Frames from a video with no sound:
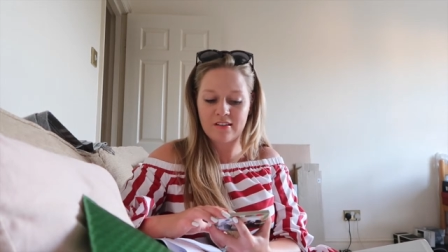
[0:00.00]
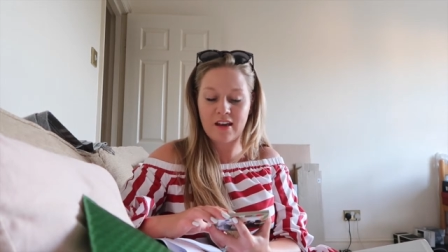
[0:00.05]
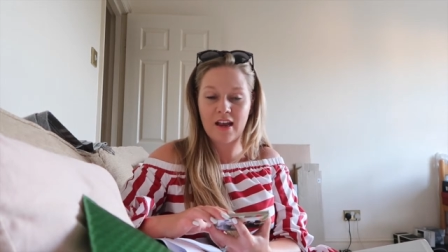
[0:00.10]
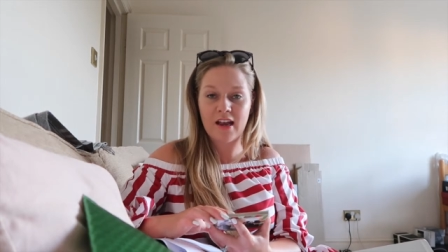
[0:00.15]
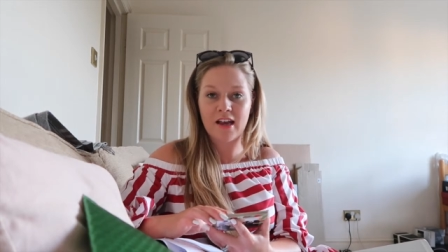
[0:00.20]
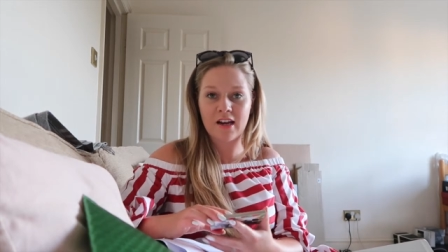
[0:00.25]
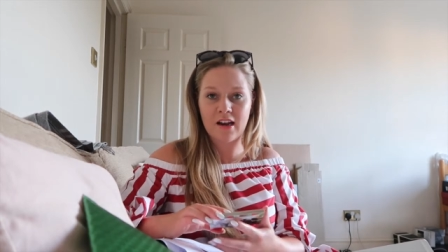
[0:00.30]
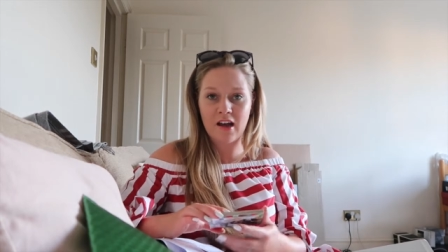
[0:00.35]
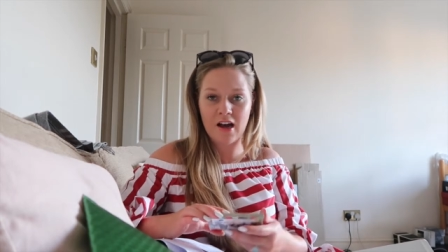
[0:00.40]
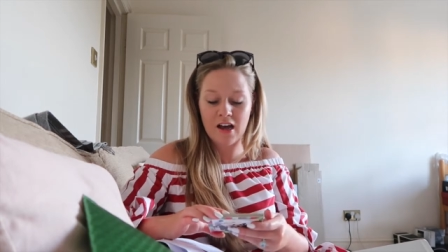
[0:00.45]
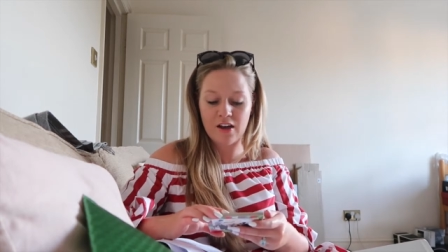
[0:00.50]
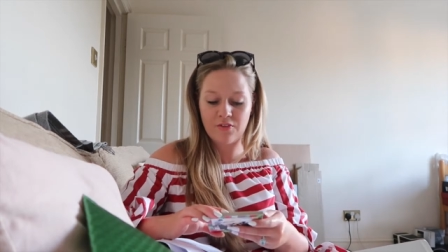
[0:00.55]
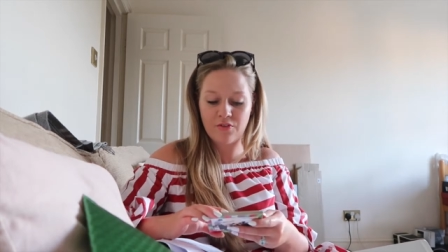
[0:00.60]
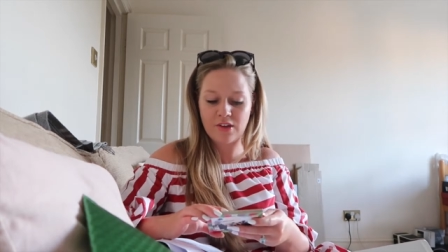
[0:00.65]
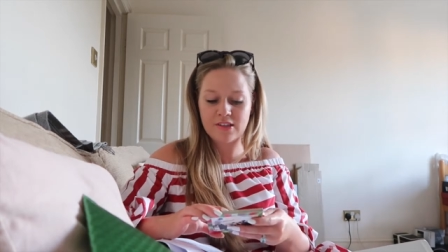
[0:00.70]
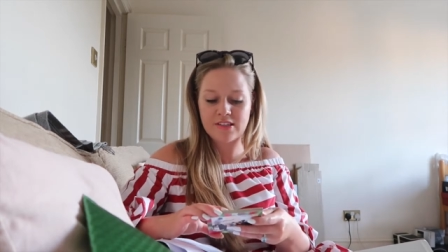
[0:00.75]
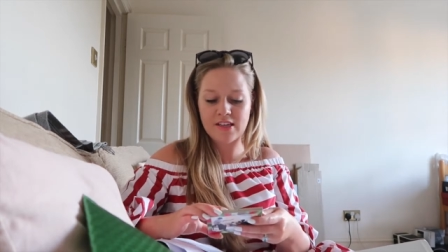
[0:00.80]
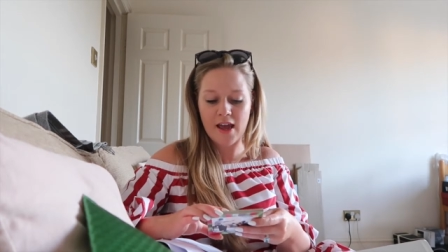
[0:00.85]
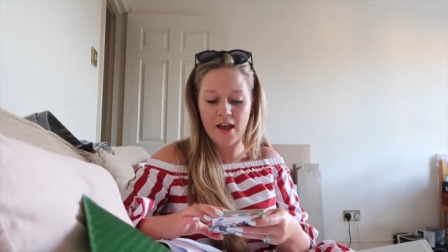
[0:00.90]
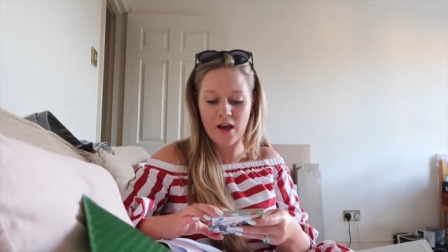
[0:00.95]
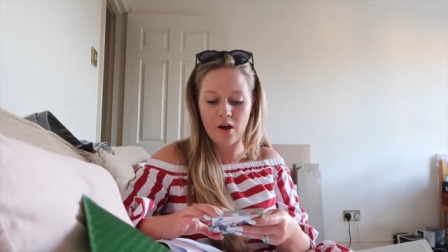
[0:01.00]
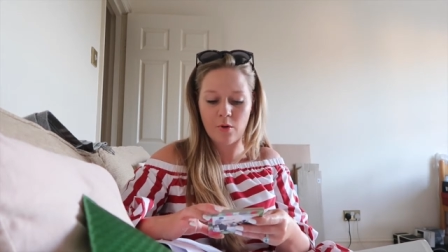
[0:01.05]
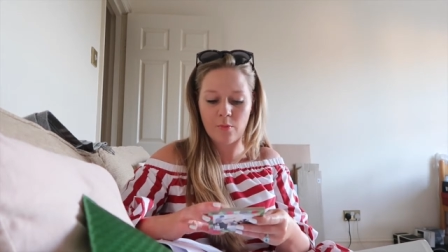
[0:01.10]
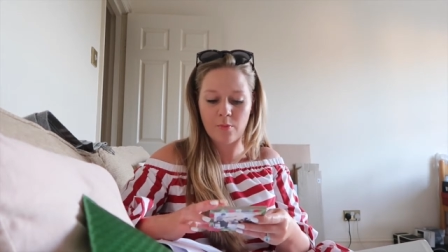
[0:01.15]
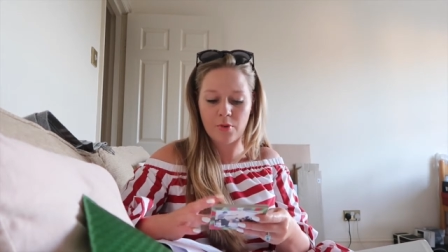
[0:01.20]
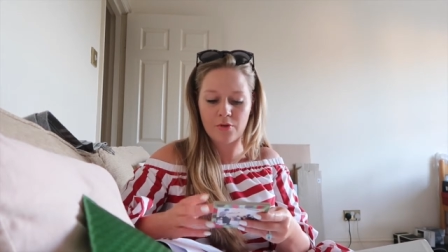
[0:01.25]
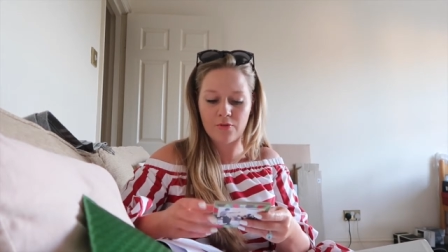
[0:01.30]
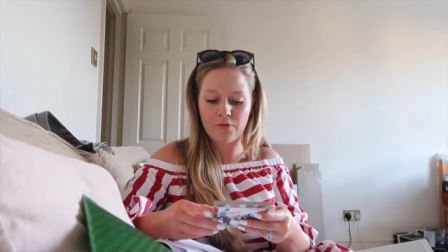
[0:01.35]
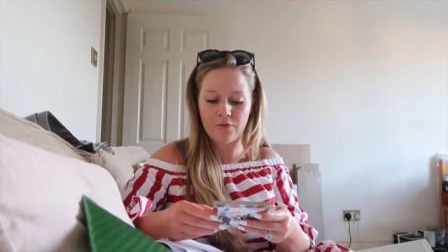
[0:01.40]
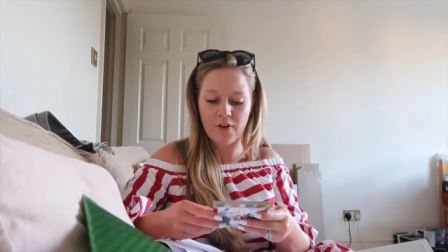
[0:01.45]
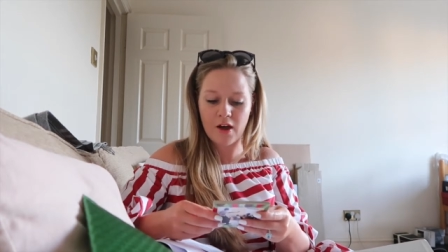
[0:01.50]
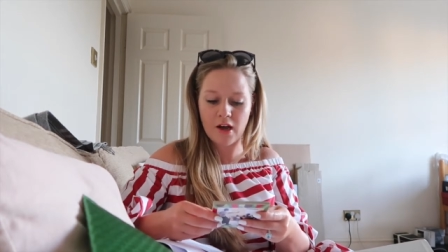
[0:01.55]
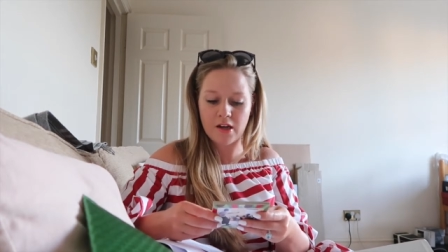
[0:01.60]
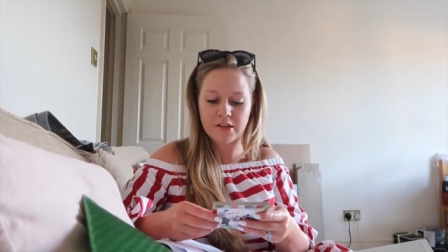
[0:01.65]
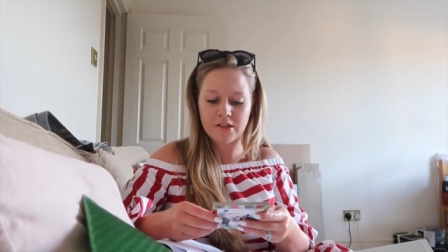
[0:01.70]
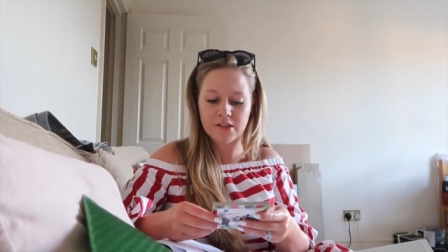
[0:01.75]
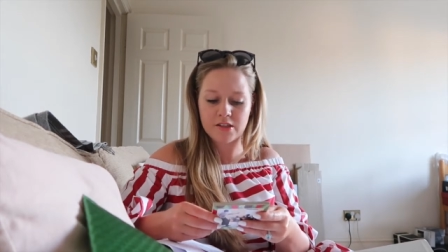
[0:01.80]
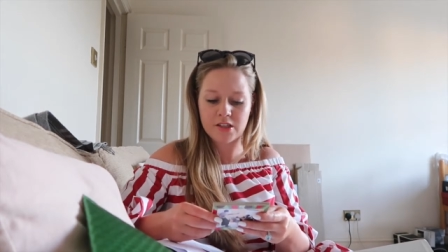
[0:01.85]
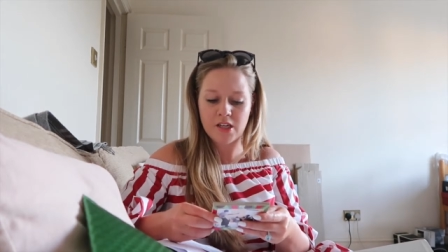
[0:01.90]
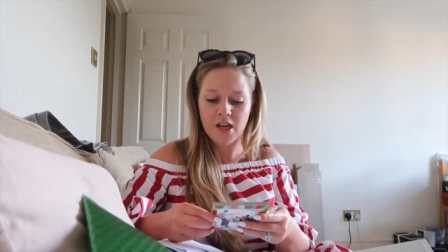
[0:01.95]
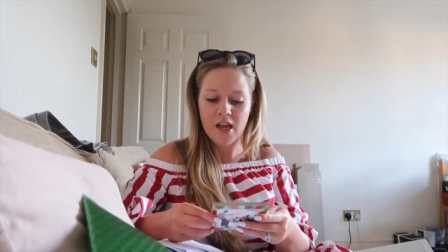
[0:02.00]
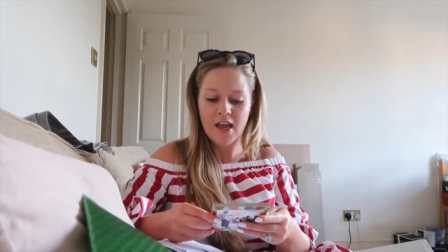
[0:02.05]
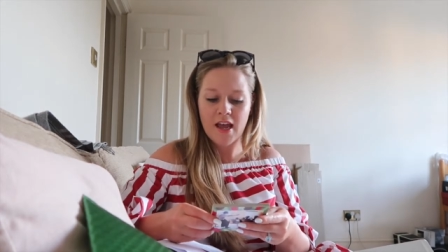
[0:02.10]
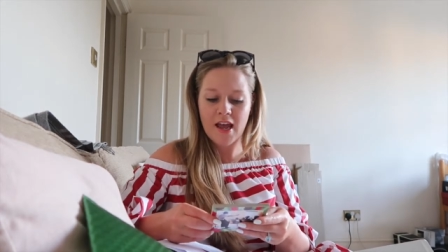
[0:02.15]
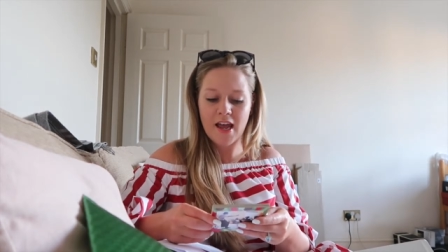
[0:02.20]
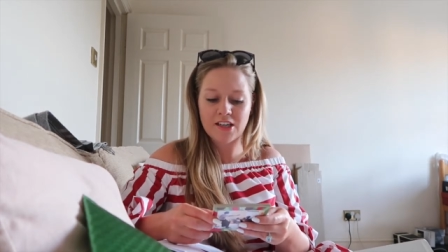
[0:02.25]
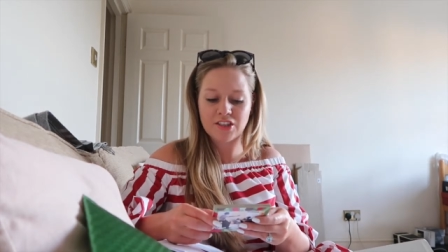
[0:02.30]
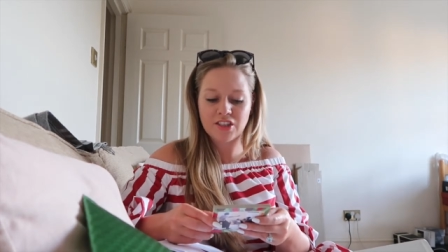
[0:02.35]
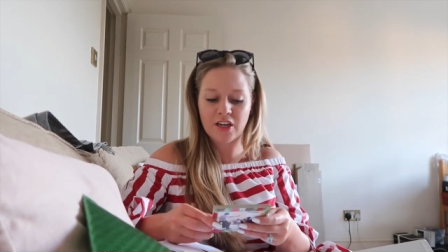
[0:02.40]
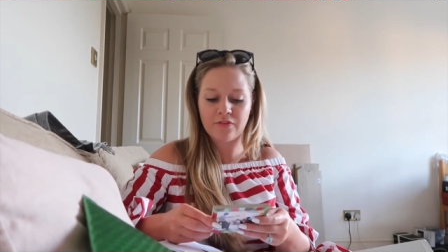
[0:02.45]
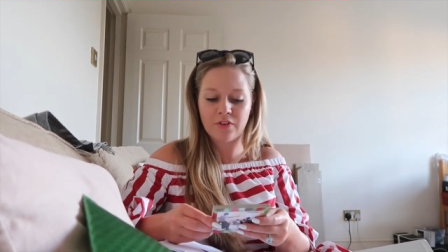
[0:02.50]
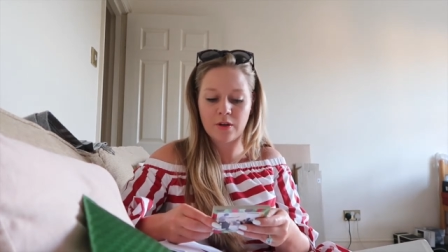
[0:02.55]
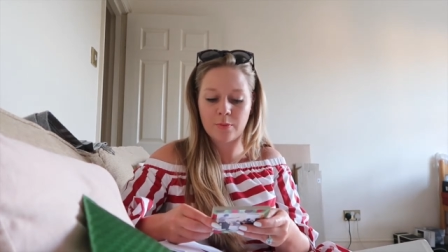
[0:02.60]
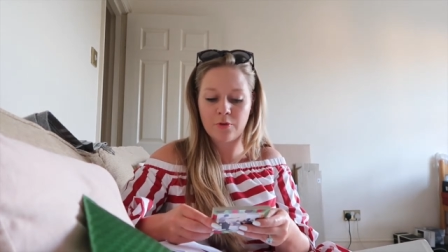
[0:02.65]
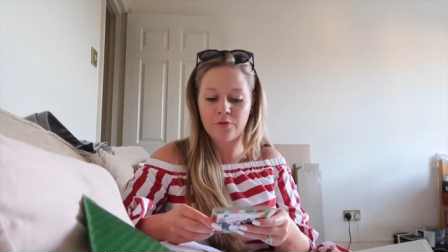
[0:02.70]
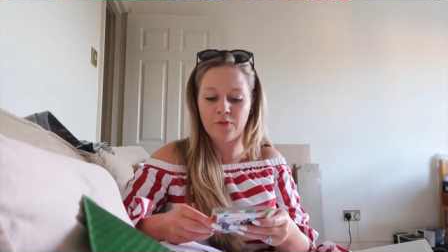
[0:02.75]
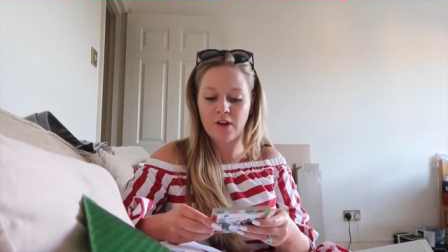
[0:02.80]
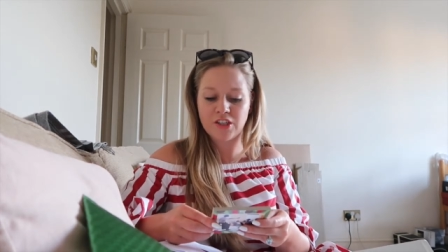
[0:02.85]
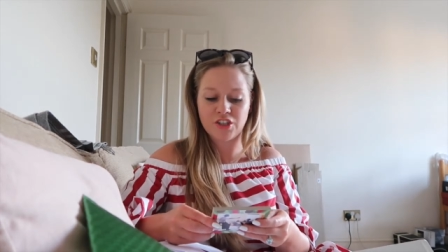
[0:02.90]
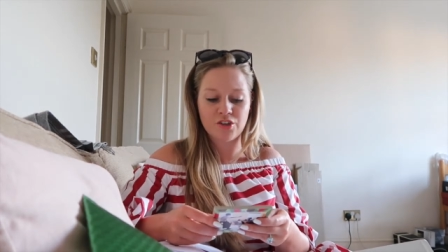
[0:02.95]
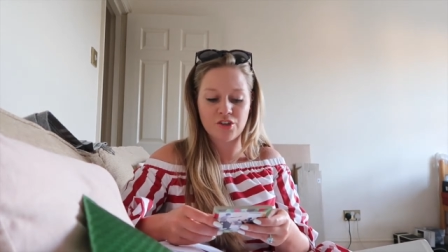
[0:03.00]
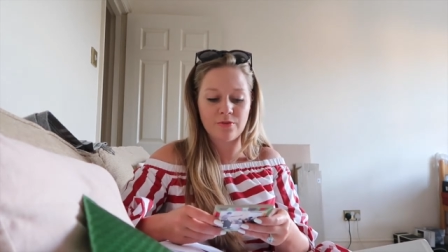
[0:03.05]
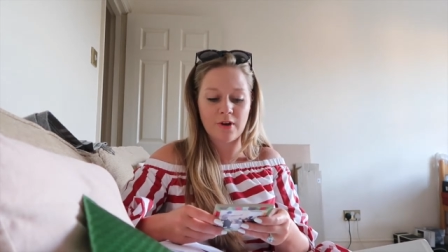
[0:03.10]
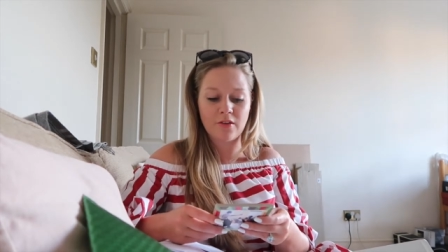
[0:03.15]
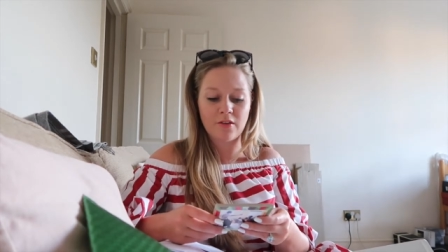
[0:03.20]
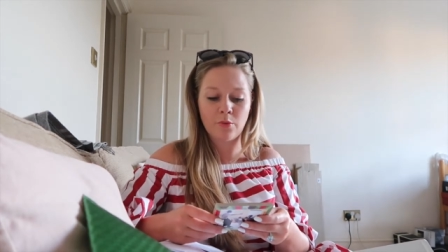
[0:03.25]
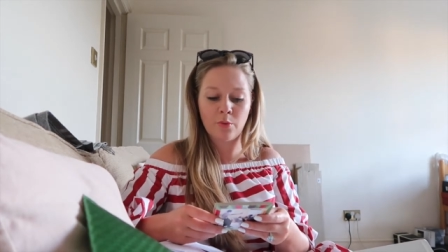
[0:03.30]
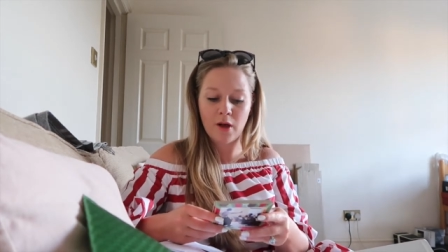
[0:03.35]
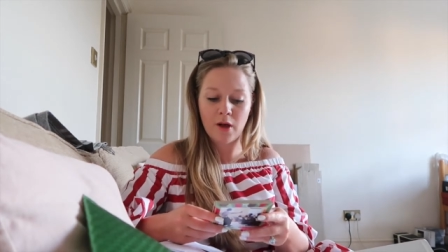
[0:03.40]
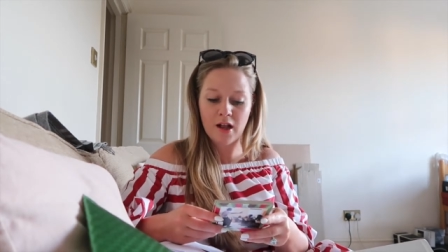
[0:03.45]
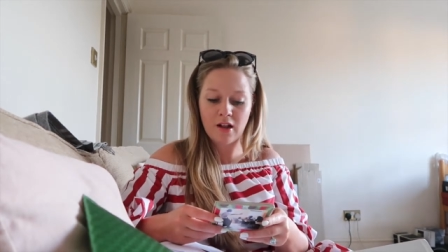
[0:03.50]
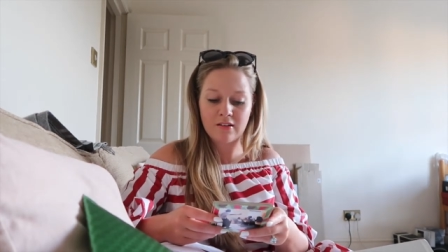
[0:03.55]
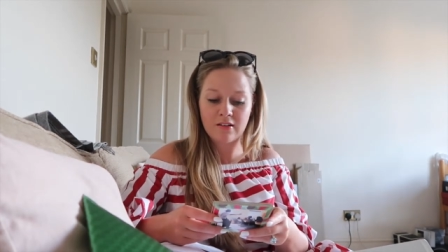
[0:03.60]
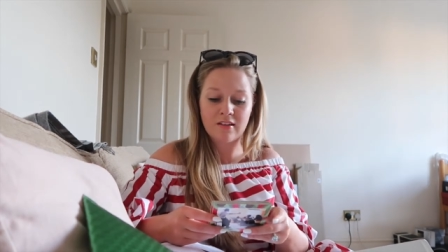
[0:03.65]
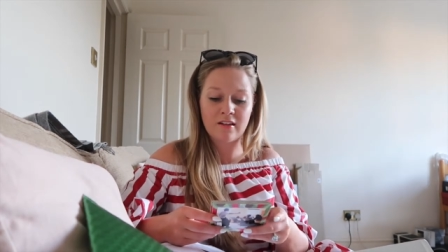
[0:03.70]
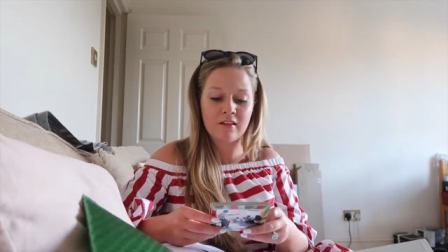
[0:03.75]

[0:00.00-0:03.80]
Staying Alive to help fund HIV prevention around the world.